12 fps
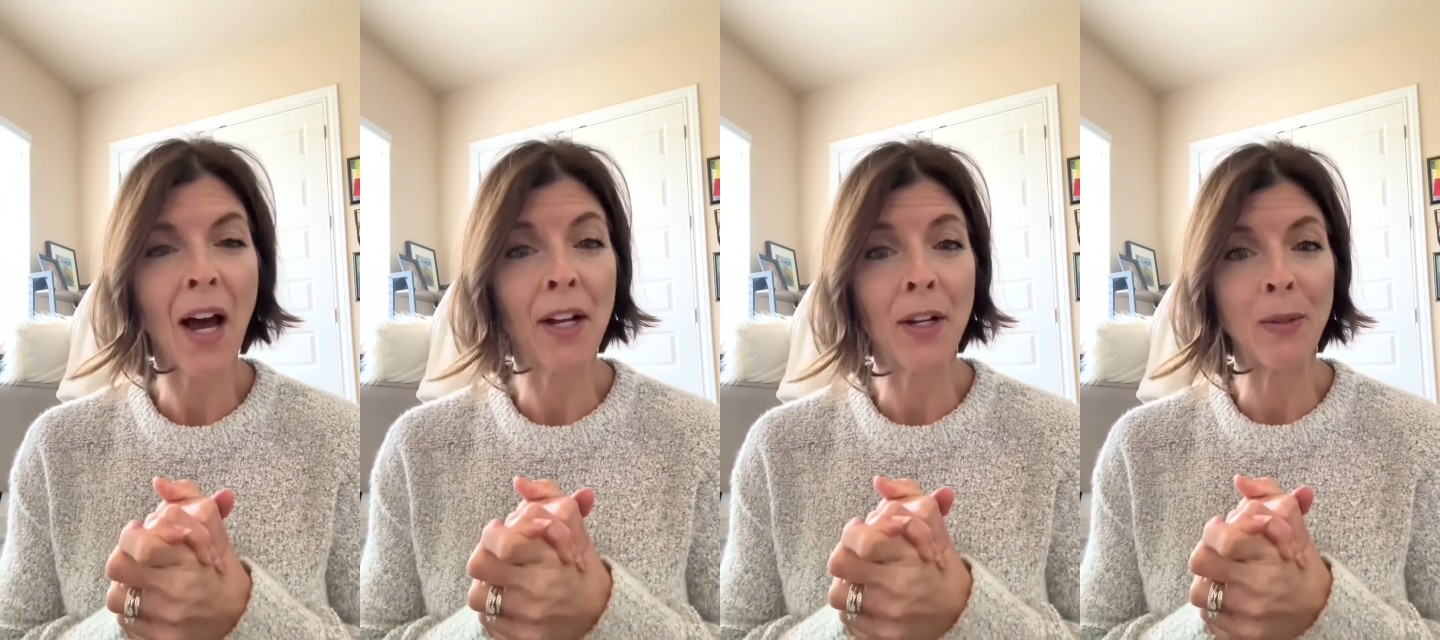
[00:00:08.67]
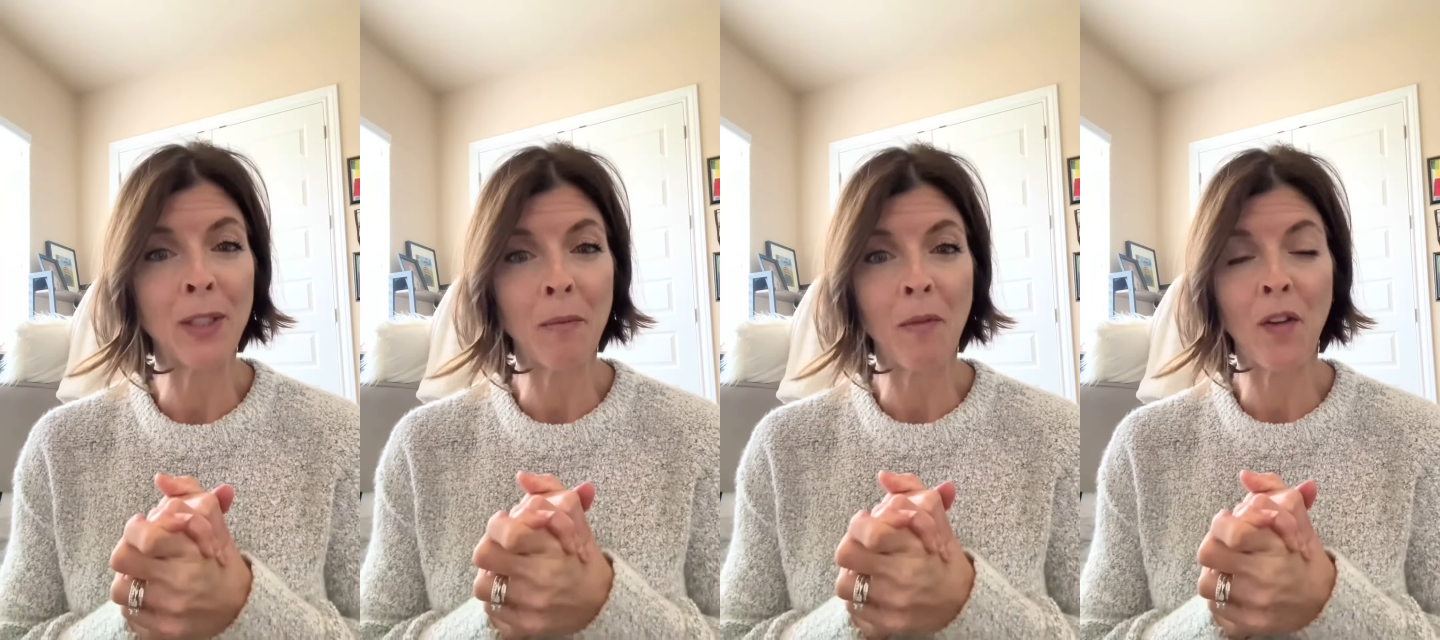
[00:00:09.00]
I know
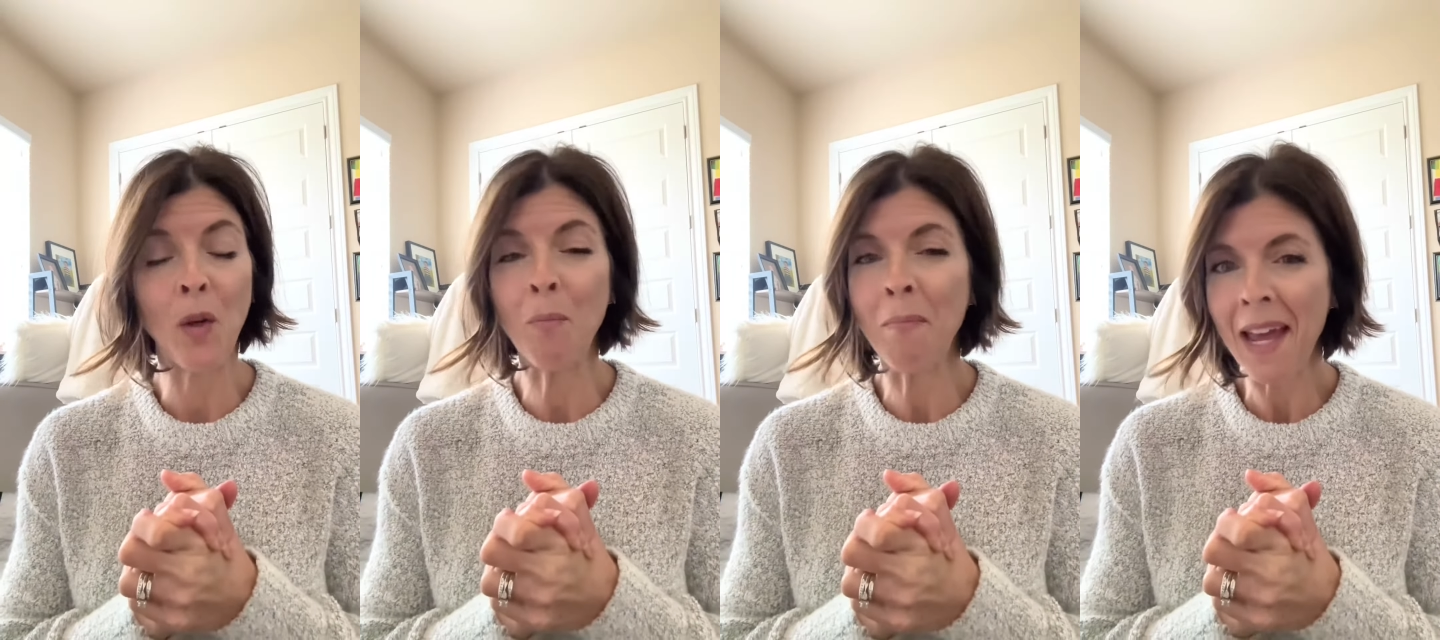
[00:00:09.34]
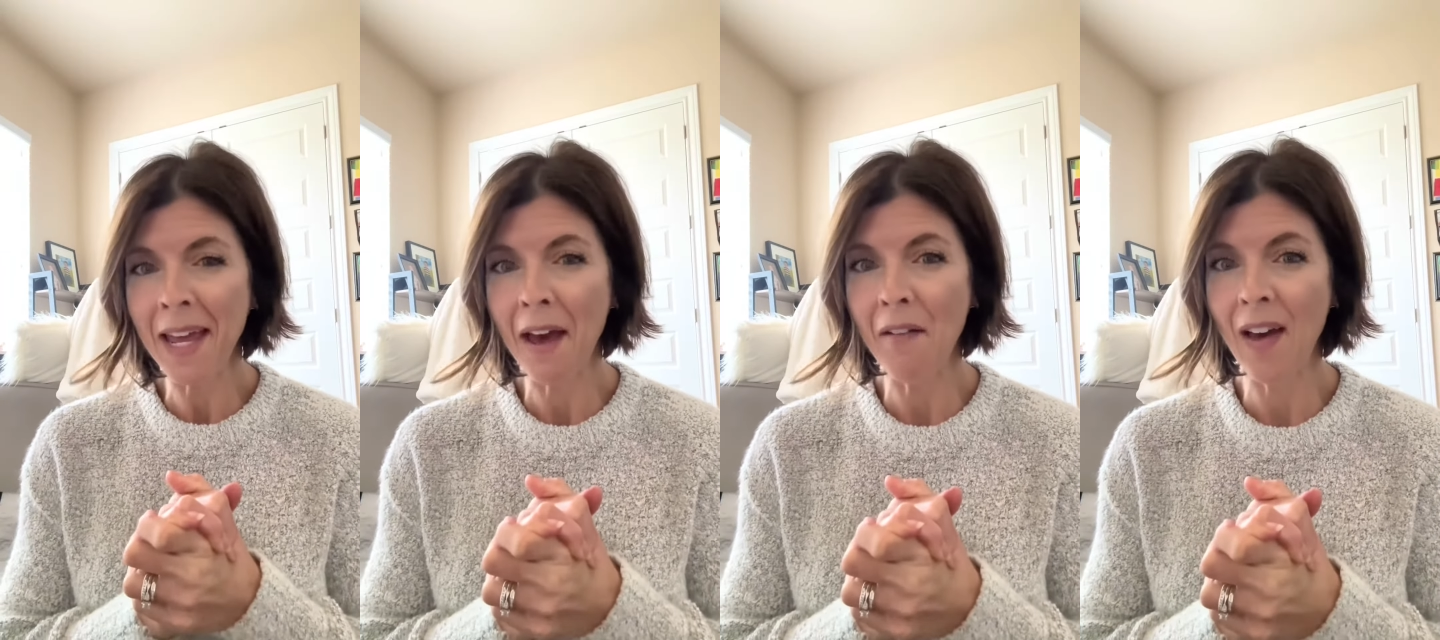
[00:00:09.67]
some of you may
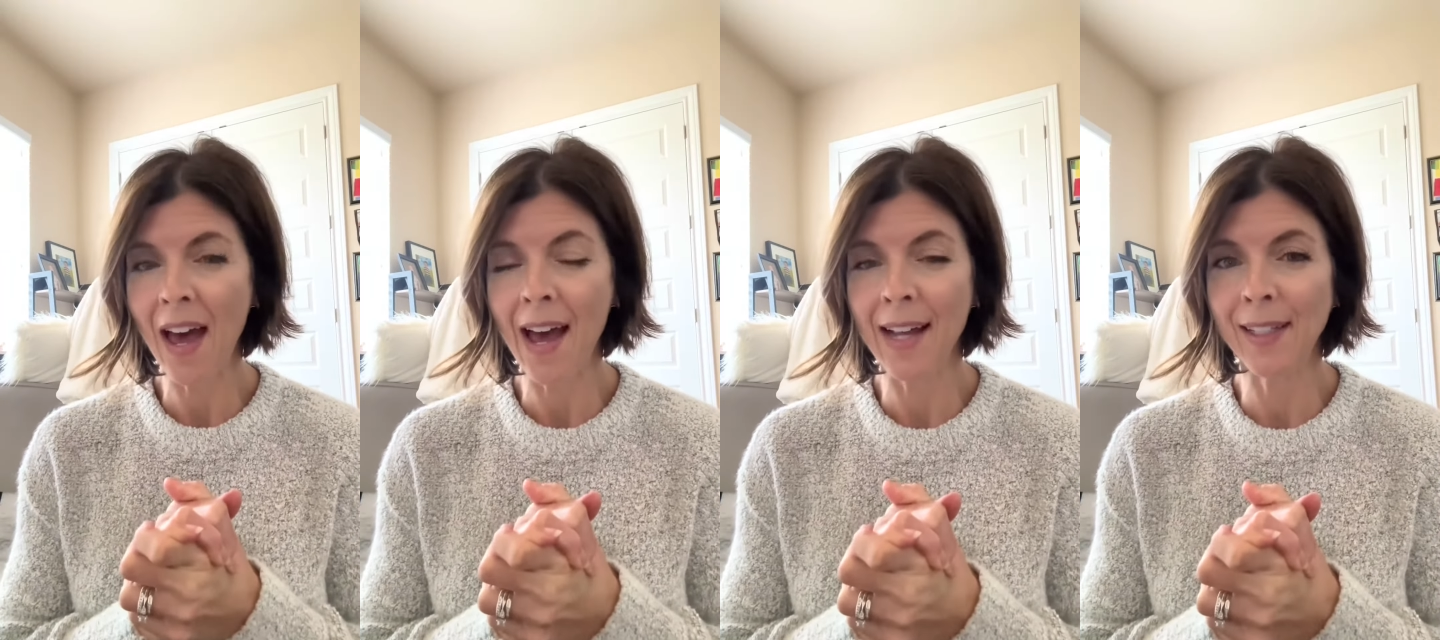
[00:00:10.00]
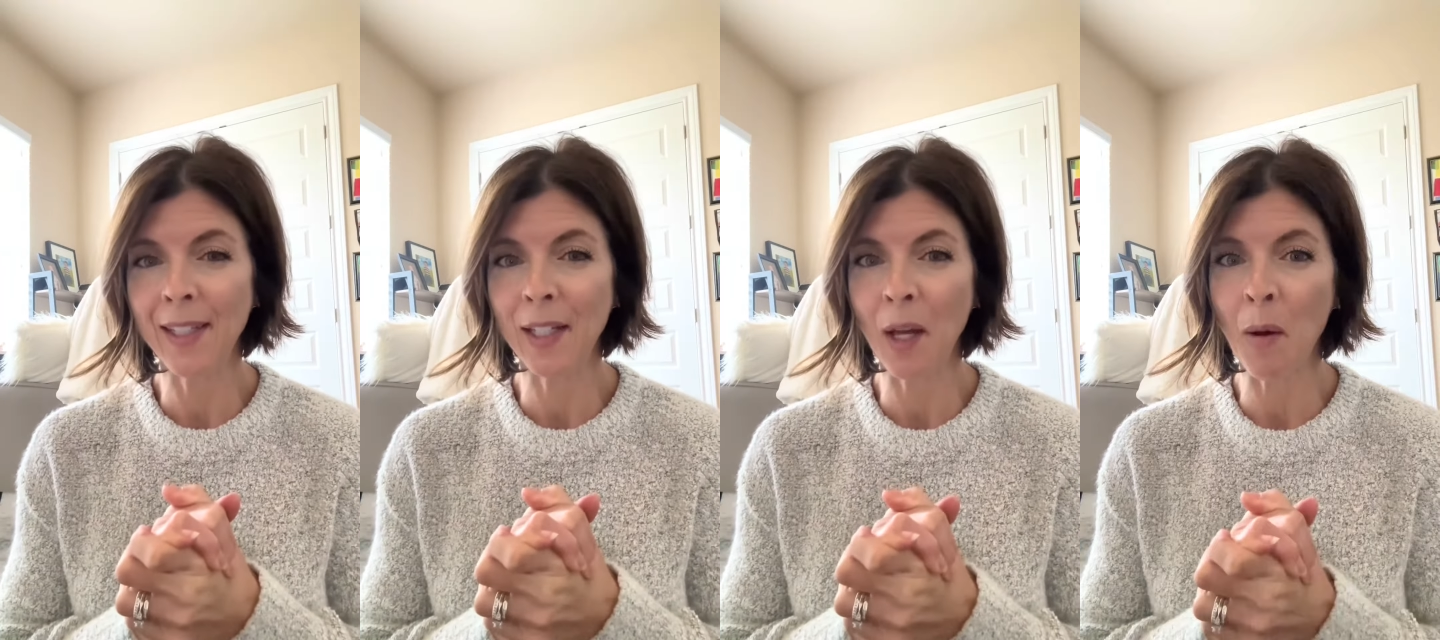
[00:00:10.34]
have had
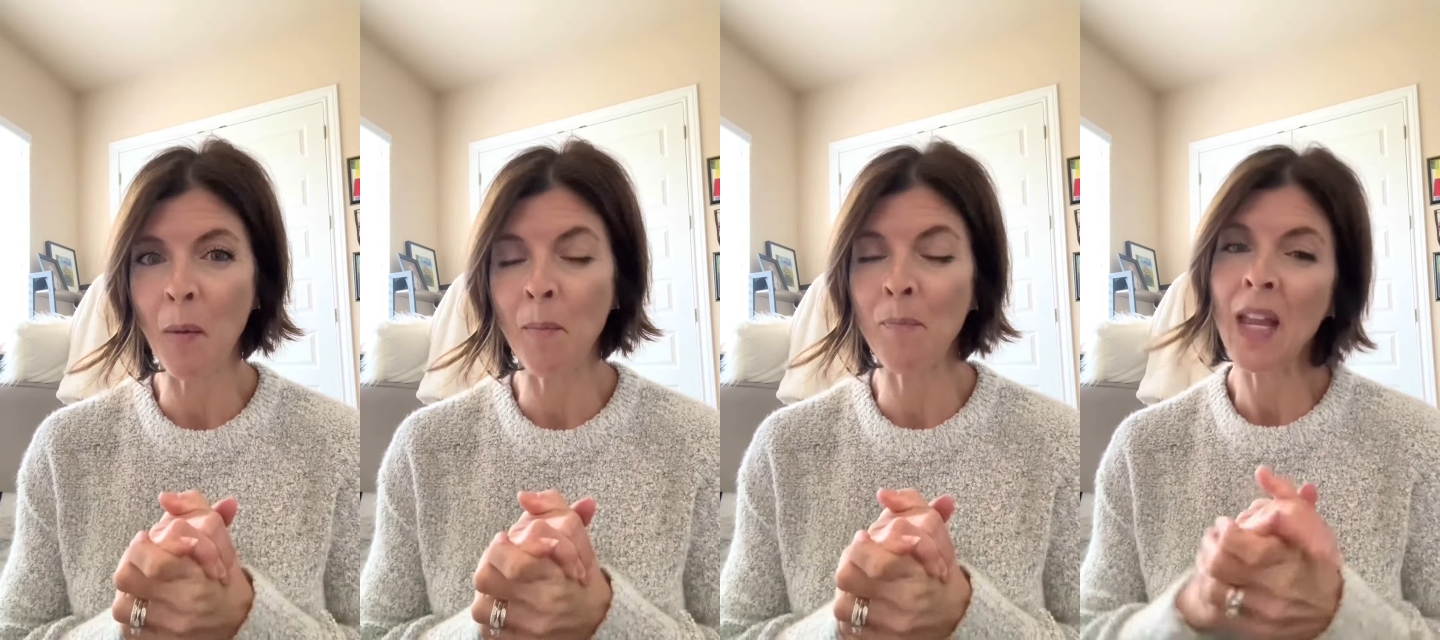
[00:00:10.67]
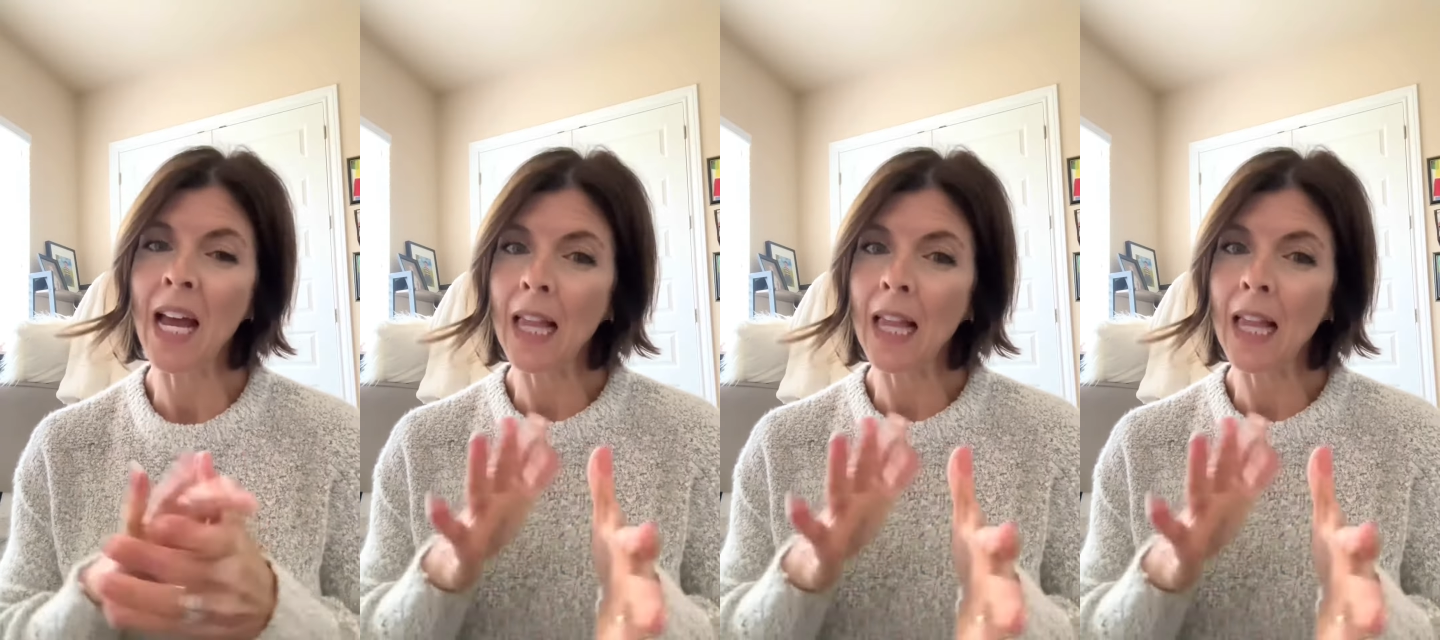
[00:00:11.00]
some